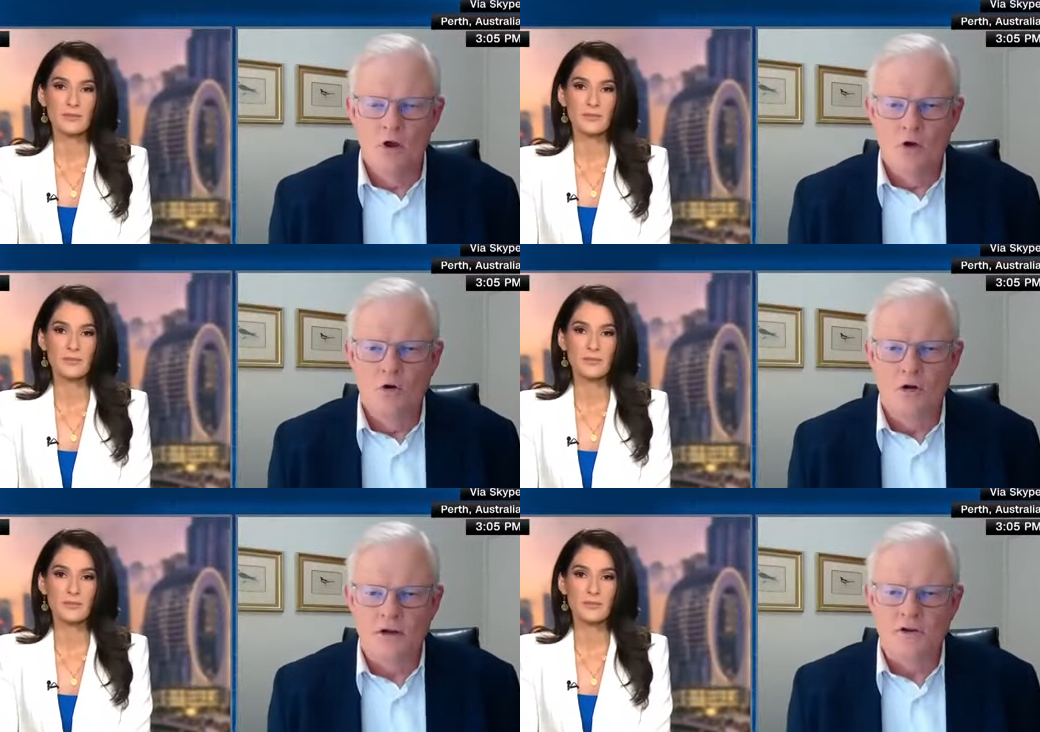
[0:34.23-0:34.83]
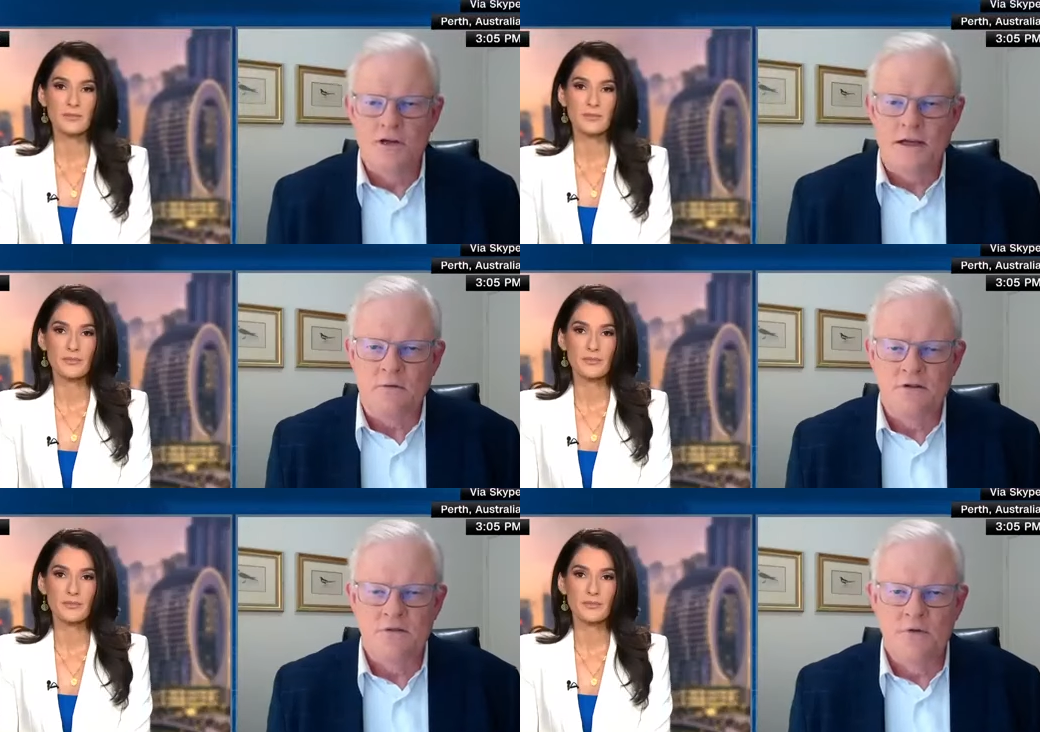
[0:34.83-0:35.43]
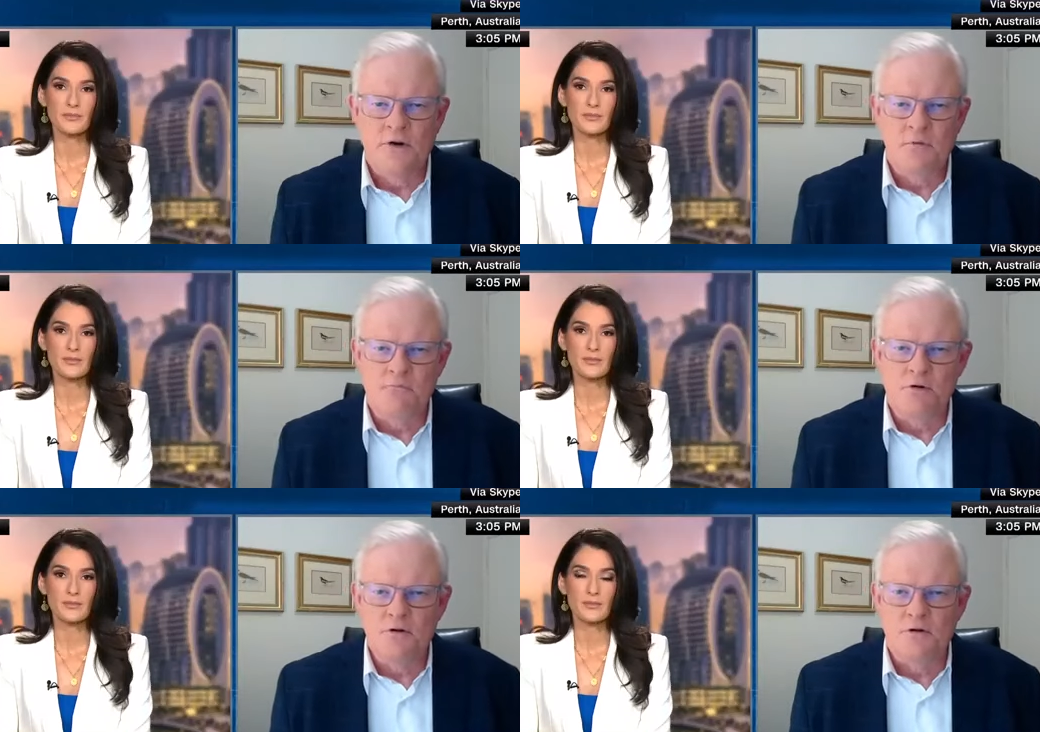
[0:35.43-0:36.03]
Speaker 1: Look, indeed, it was a very
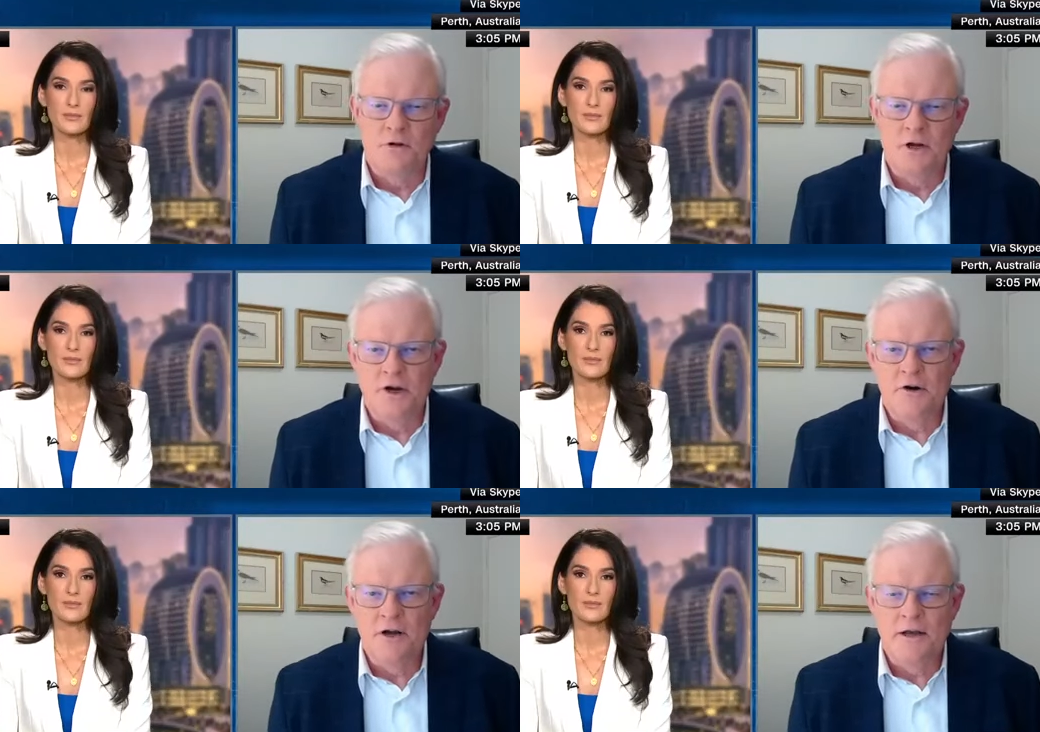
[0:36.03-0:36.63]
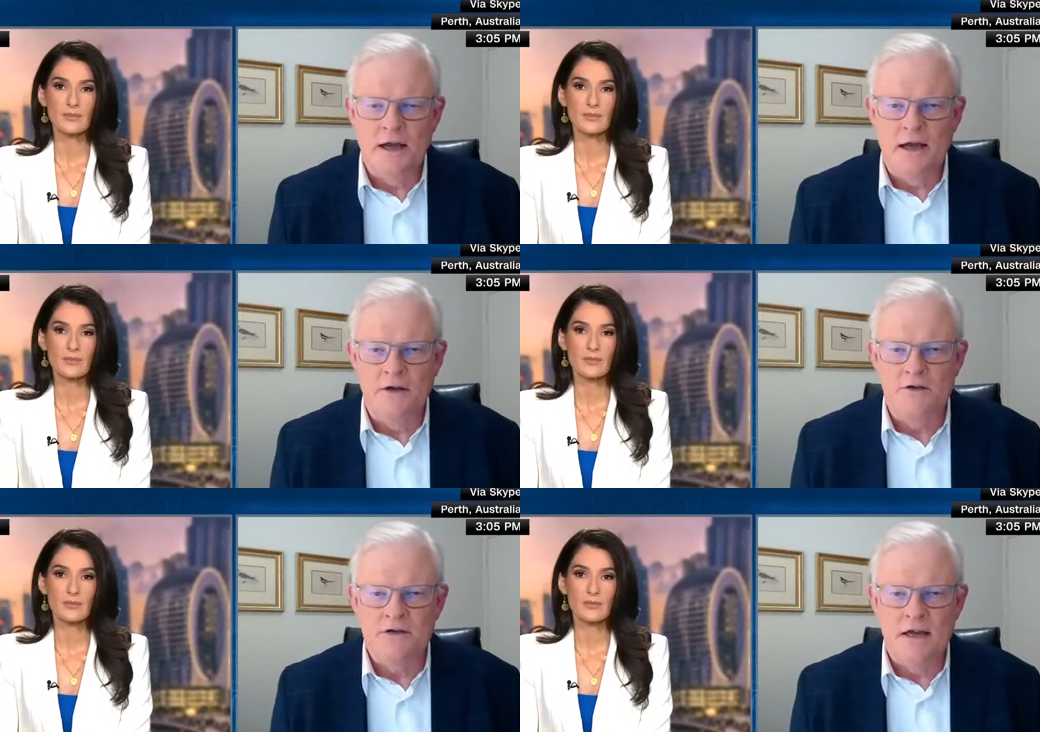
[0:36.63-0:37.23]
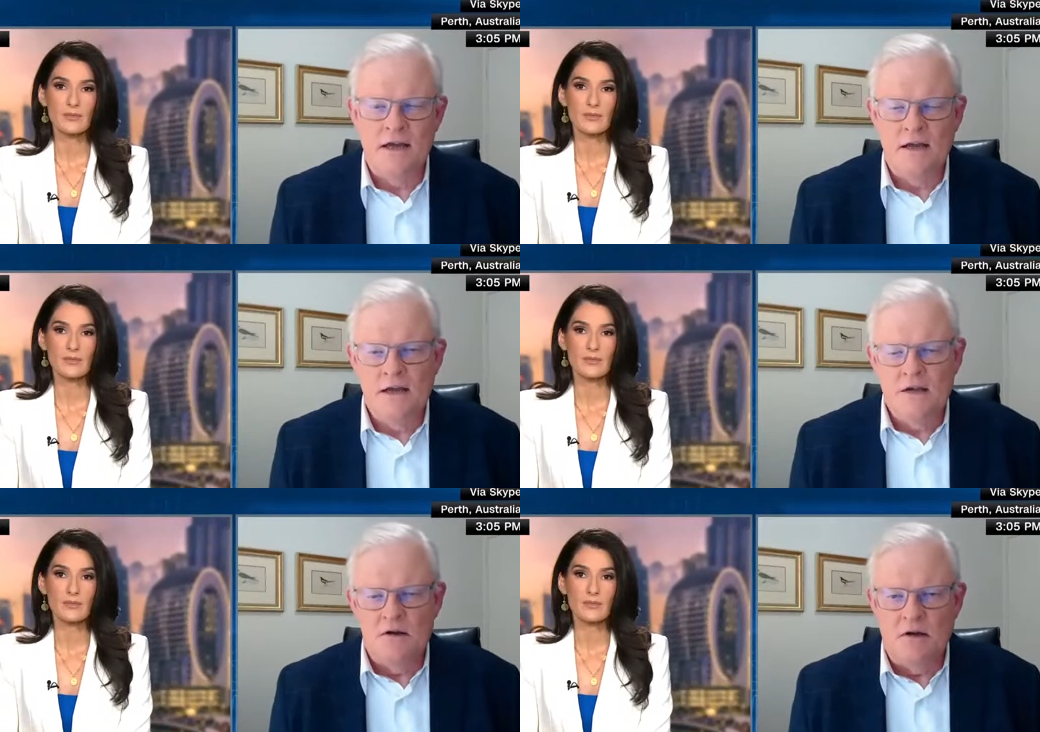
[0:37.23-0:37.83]
brutal hearing, and uh,
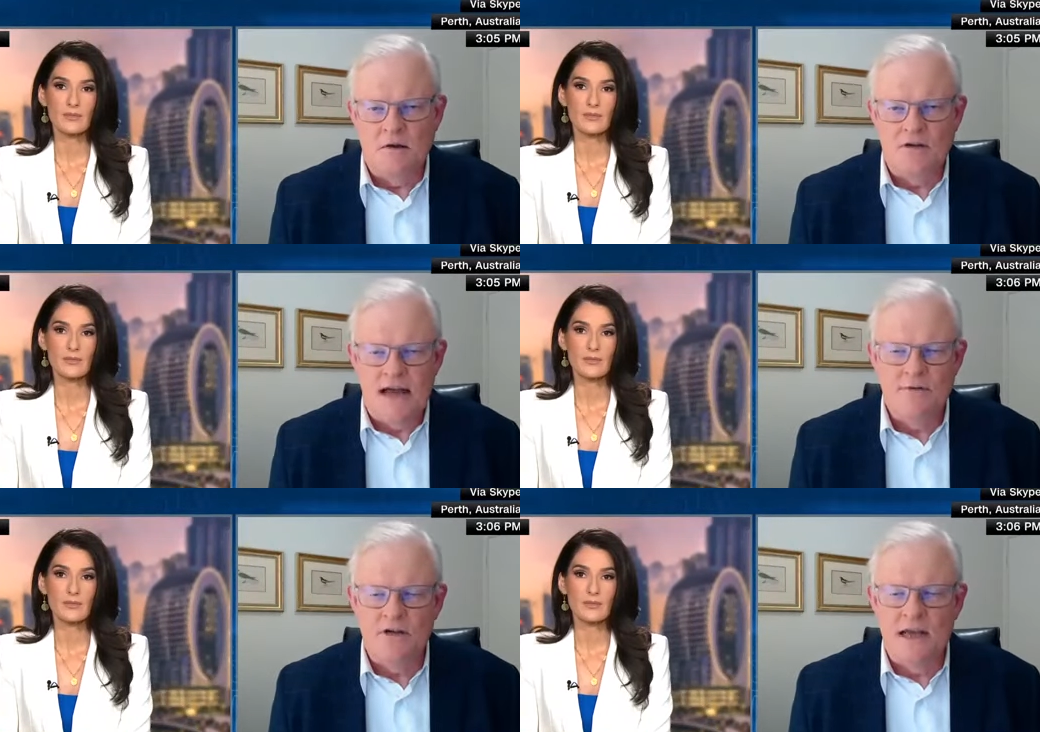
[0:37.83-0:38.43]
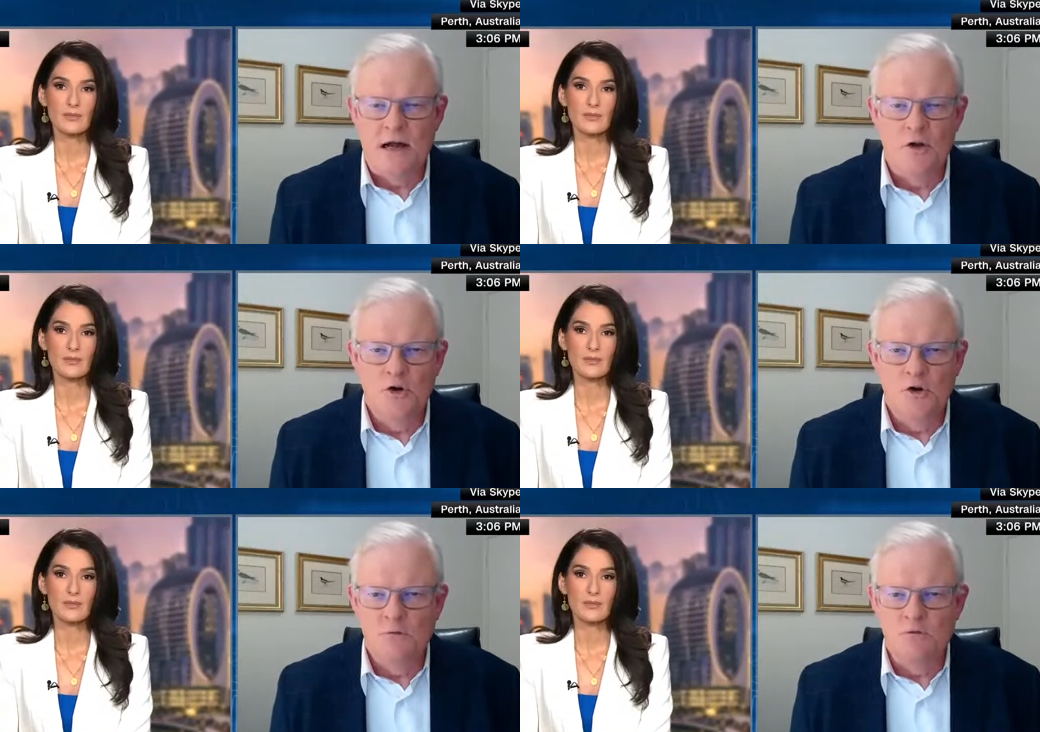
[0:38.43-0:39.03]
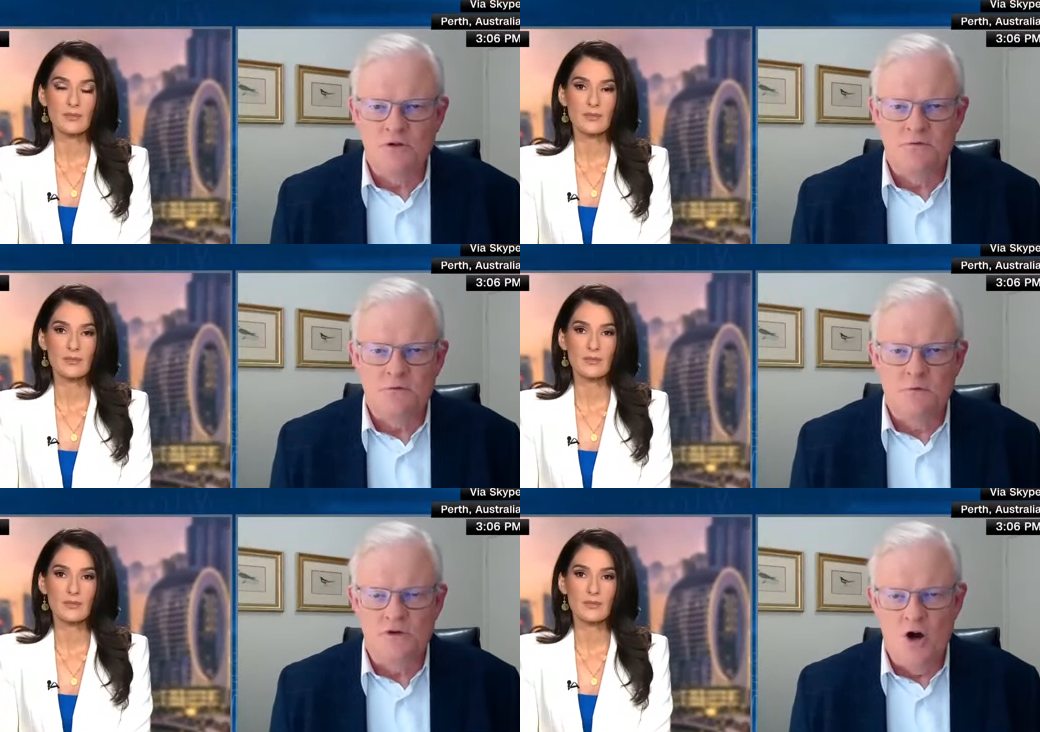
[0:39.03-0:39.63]
uh, David Calhoun was
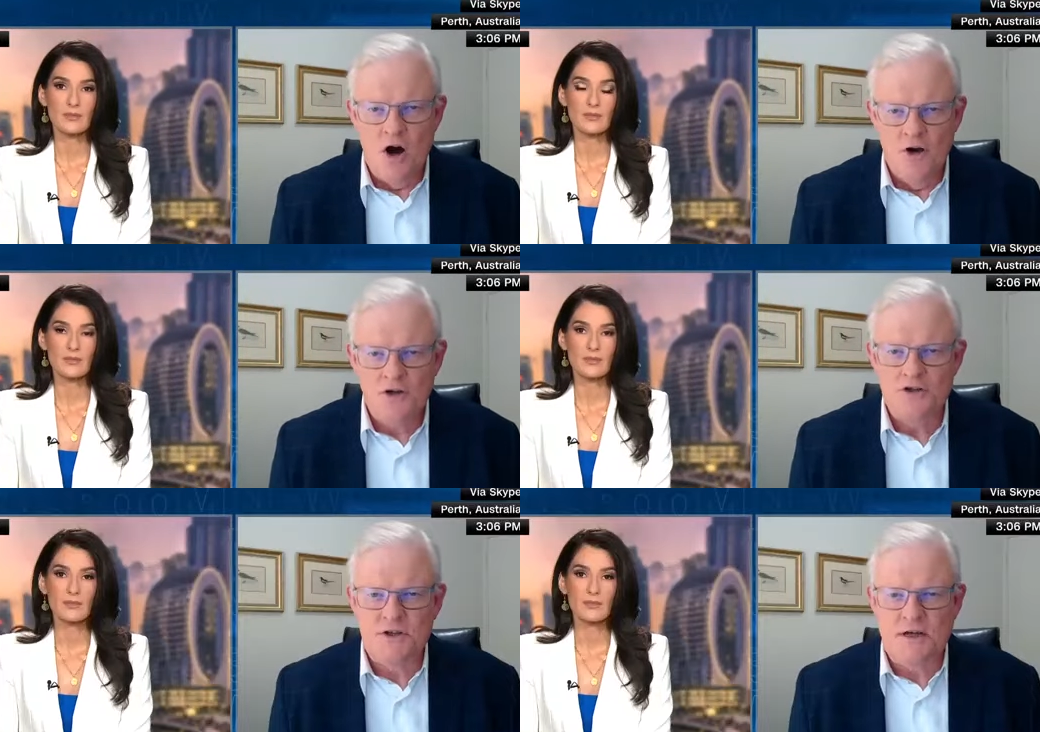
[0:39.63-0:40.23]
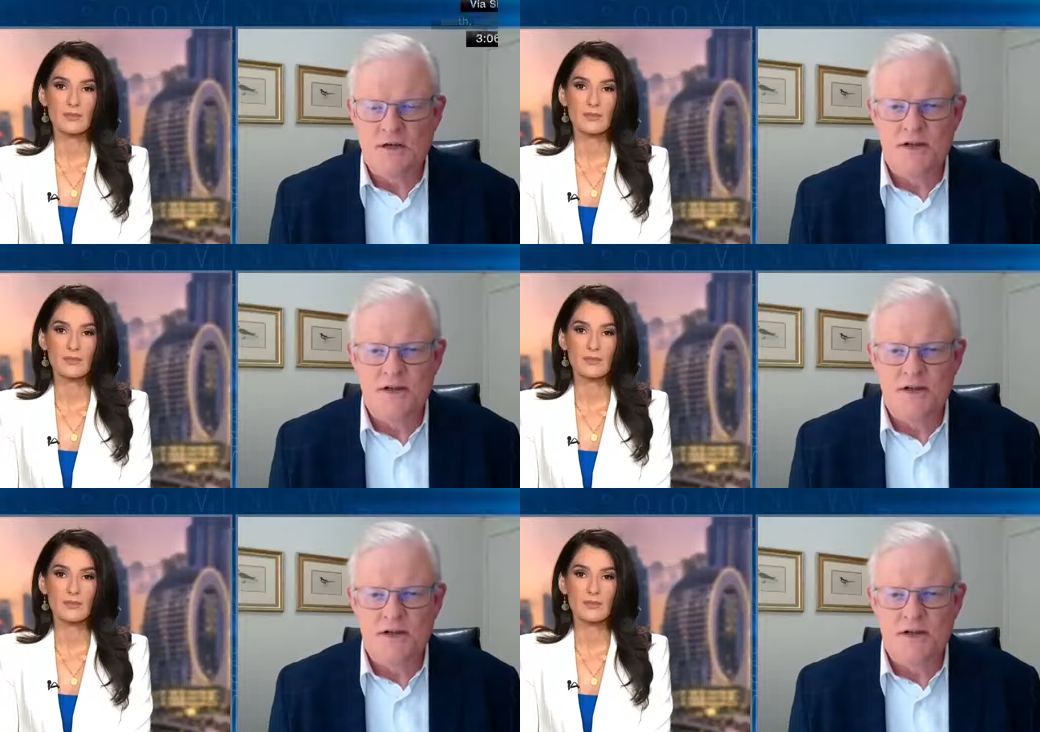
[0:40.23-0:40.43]
was honest, as